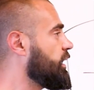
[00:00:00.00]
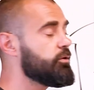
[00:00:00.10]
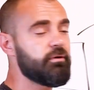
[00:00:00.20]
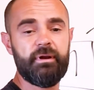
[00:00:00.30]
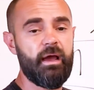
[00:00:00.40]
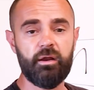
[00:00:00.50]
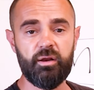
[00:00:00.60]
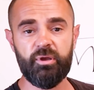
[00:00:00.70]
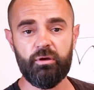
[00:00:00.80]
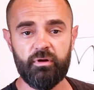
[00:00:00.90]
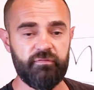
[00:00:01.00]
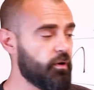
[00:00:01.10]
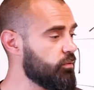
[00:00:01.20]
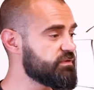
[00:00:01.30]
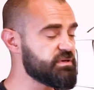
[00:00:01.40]
And you're not going to be on the
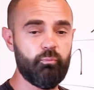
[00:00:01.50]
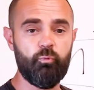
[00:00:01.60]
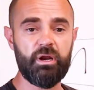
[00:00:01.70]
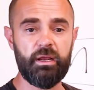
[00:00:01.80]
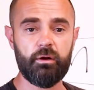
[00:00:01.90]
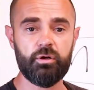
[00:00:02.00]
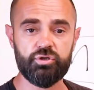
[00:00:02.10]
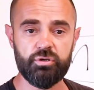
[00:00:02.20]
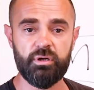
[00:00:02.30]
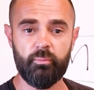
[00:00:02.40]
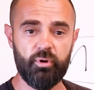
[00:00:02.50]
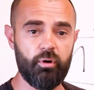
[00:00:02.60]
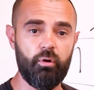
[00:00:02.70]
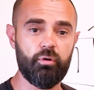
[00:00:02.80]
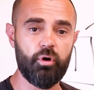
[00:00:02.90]
phone with some 1-800
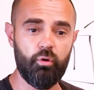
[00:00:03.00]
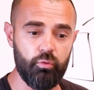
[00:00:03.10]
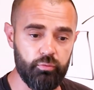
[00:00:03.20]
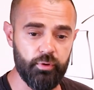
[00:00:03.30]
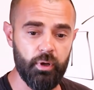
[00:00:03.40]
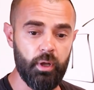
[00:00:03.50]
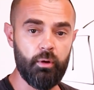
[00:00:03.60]
number on hold.